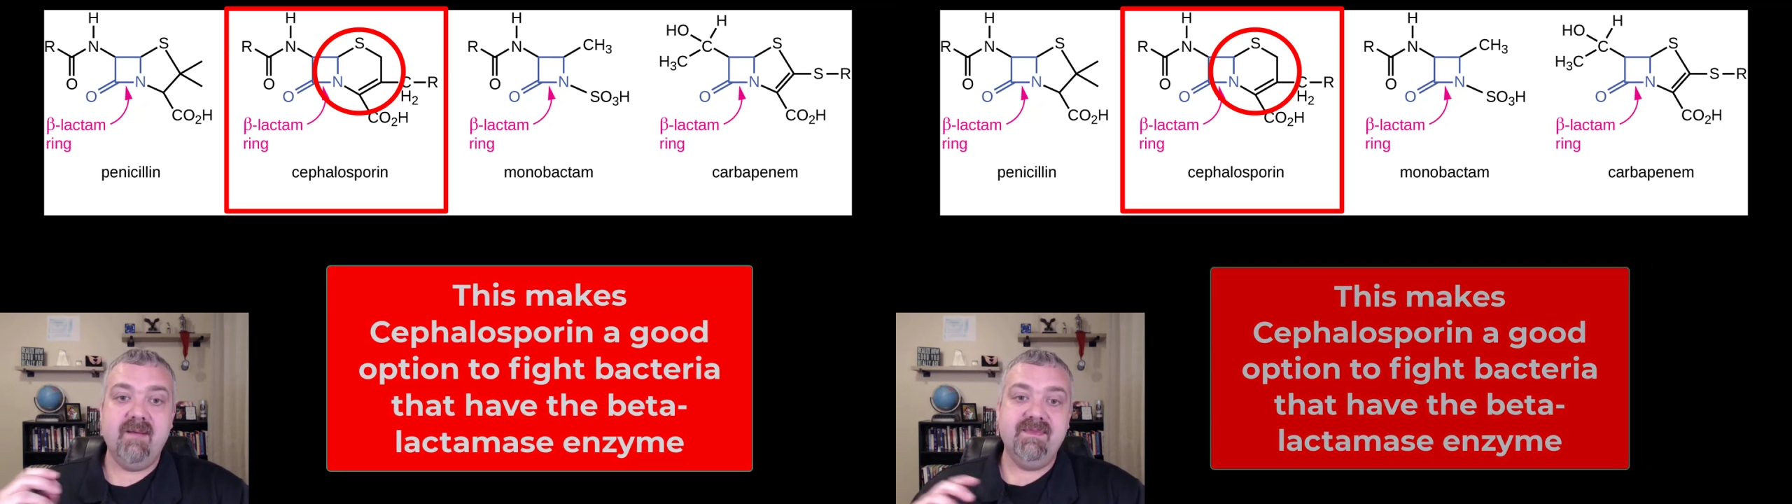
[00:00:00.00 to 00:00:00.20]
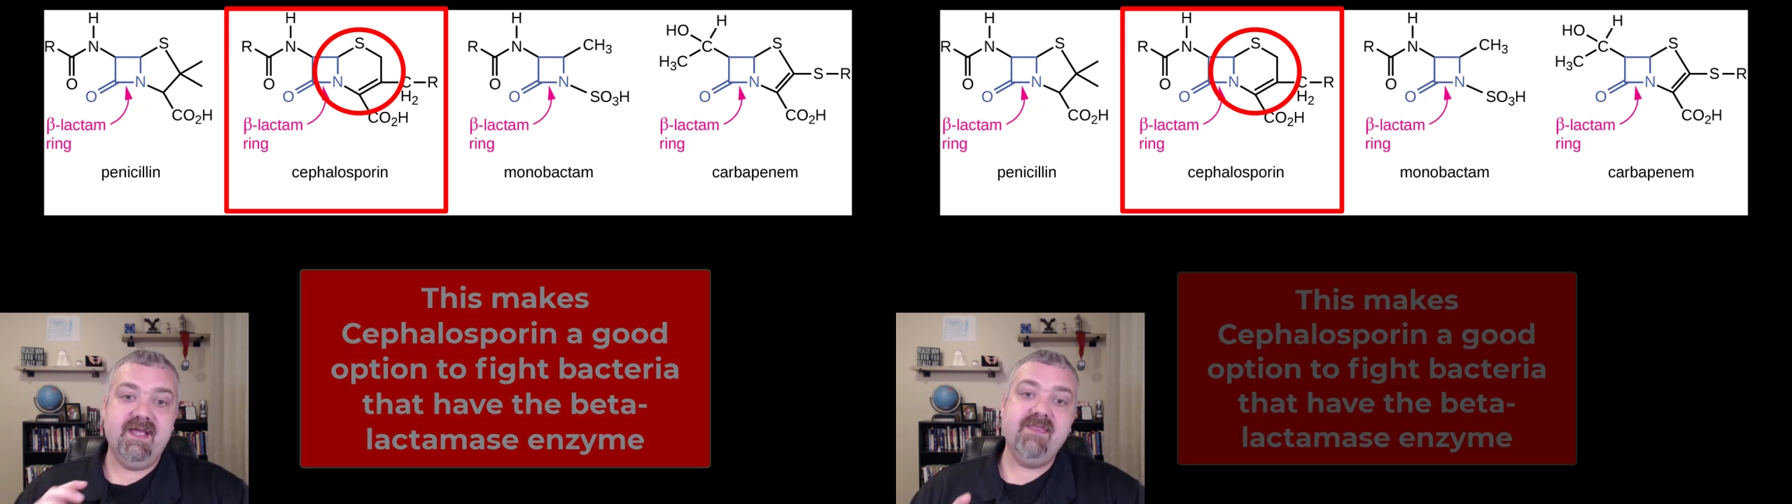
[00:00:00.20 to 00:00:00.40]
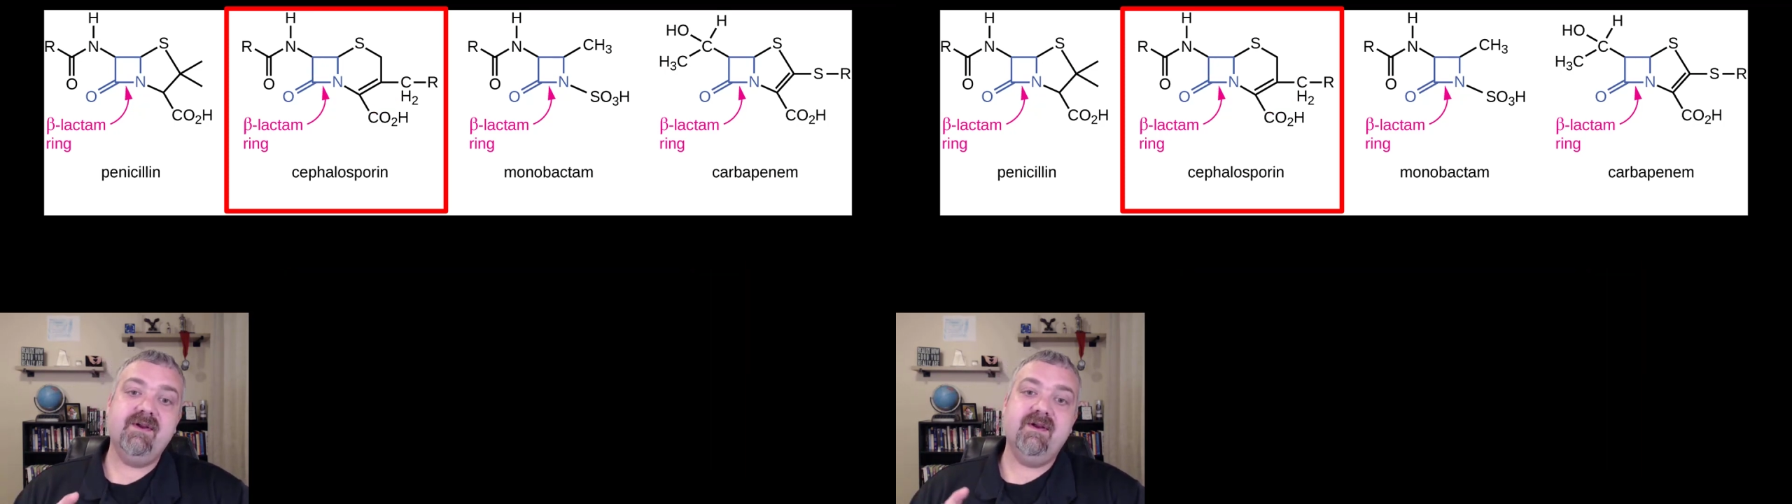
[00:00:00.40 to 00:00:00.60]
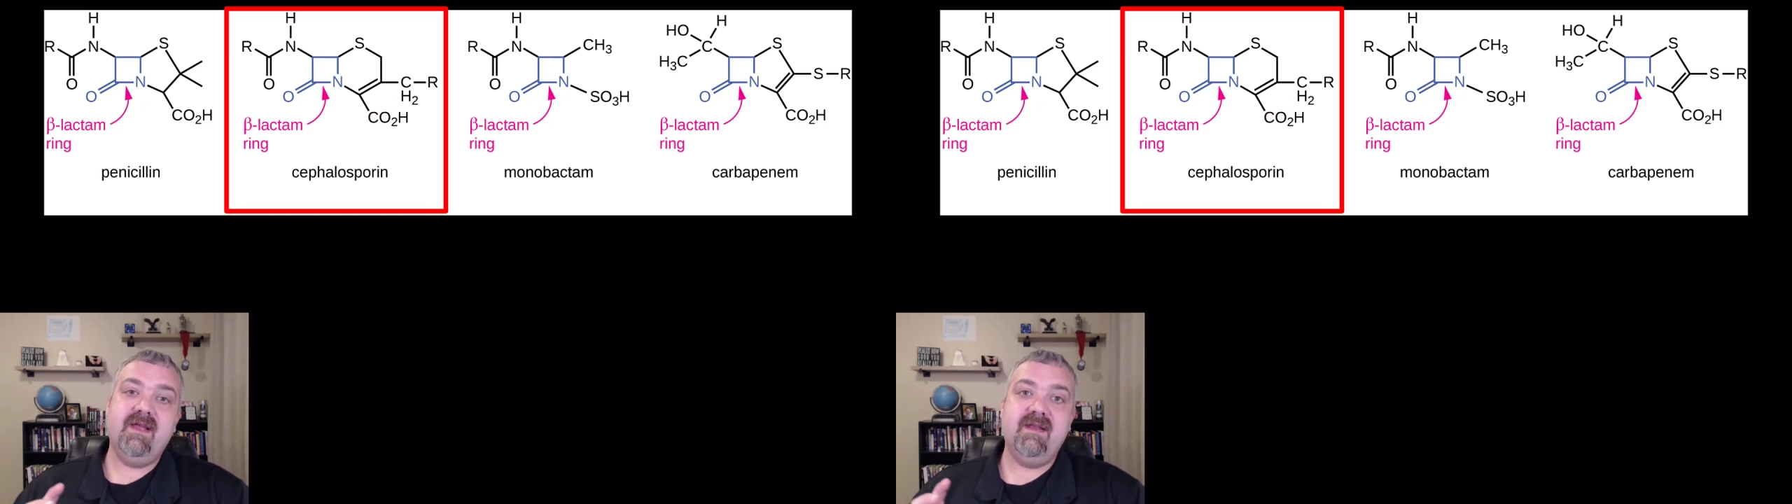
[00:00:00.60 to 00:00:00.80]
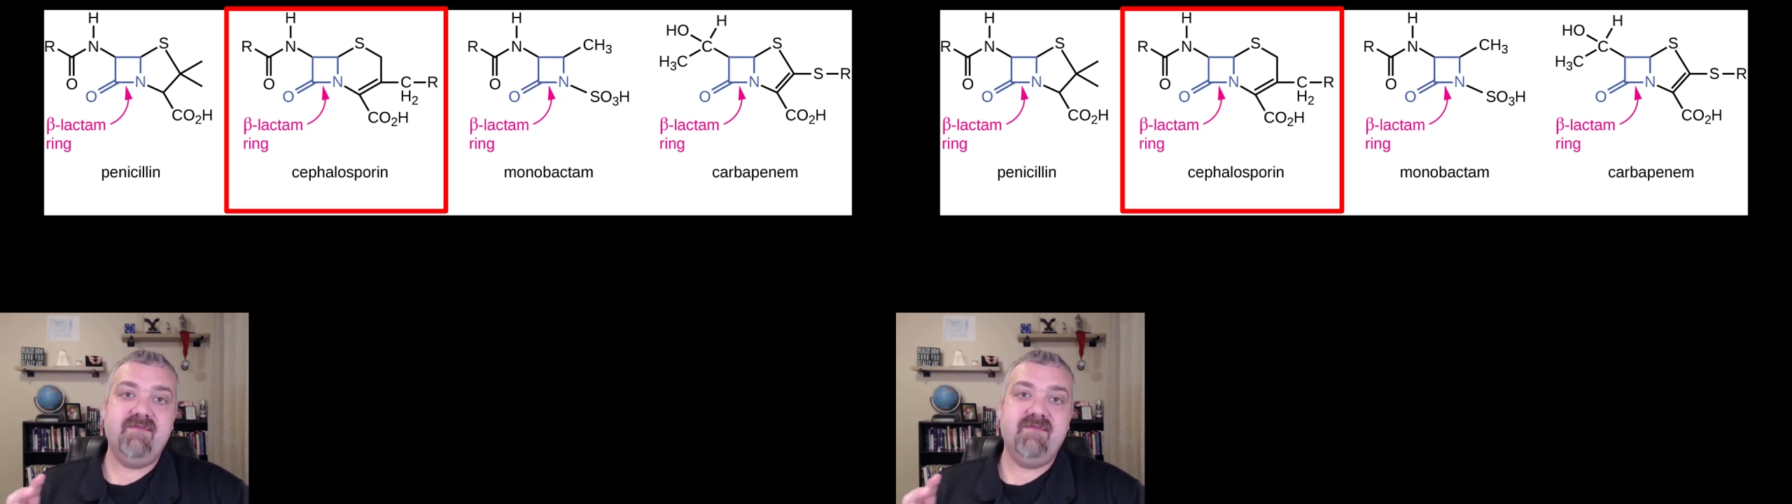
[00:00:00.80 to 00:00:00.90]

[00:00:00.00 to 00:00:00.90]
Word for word: Um, the other